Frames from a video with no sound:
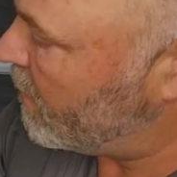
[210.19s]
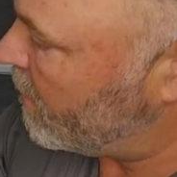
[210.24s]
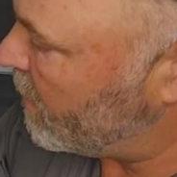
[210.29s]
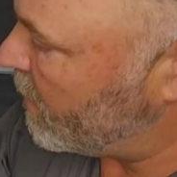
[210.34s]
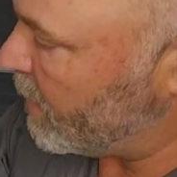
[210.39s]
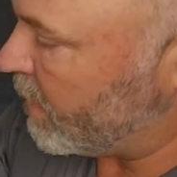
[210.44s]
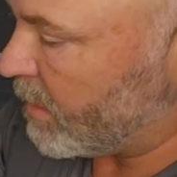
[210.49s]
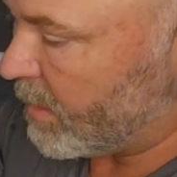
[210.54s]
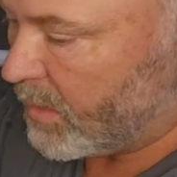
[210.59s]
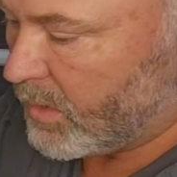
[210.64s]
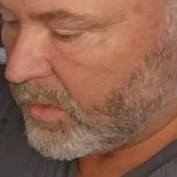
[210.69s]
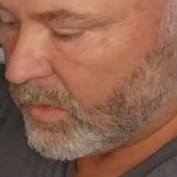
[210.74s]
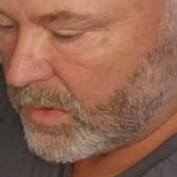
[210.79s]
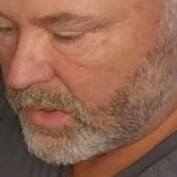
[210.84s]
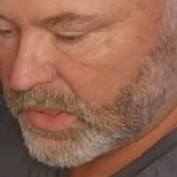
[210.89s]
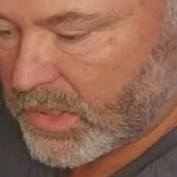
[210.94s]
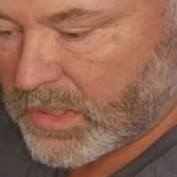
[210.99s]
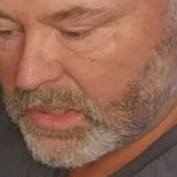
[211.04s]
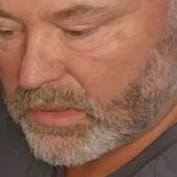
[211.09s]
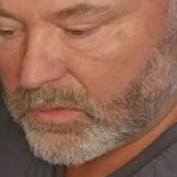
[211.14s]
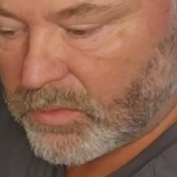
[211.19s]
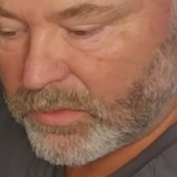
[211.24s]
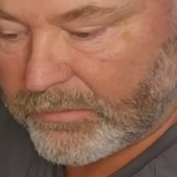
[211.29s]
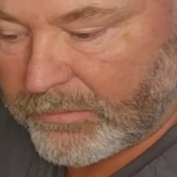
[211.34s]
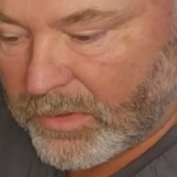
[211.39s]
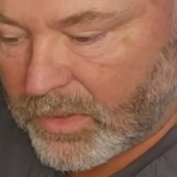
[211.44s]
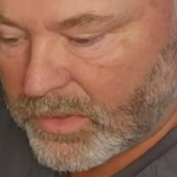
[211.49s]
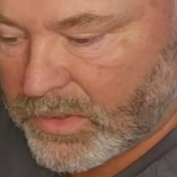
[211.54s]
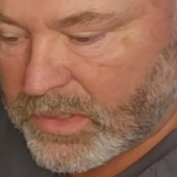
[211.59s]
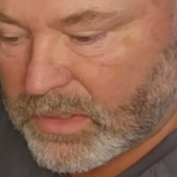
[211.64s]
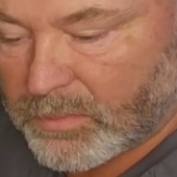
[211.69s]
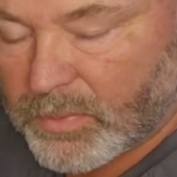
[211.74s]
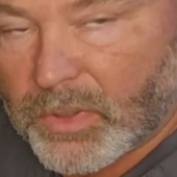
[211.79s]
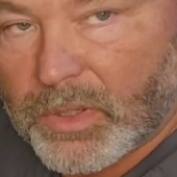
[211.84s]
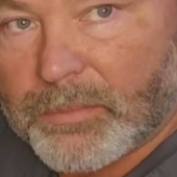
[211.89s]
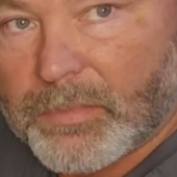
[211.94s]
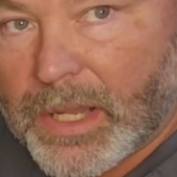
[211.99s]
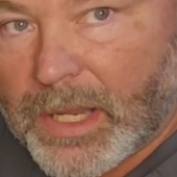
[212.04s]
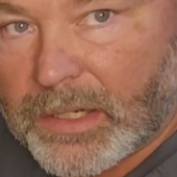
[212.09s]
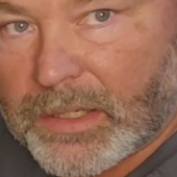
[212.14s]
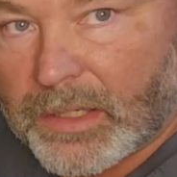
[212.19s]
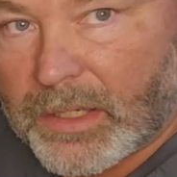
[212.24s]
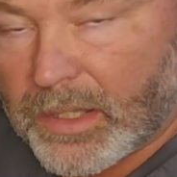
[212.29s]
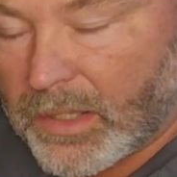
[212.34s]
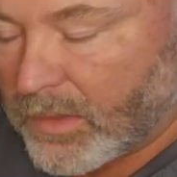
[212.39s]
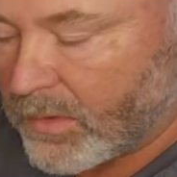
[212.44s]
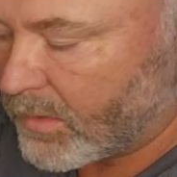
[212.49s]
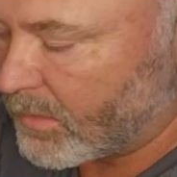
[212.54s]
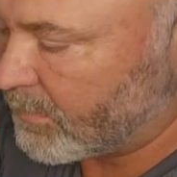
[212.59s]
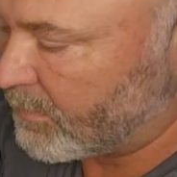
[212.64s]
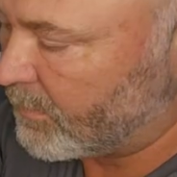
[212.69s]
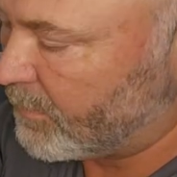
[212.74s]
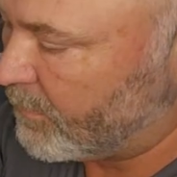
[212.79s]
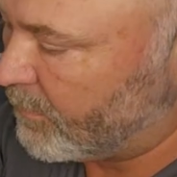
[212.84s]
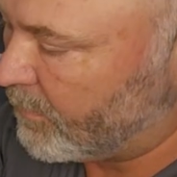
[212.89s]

I'm going to do it just in reverse to put it back together.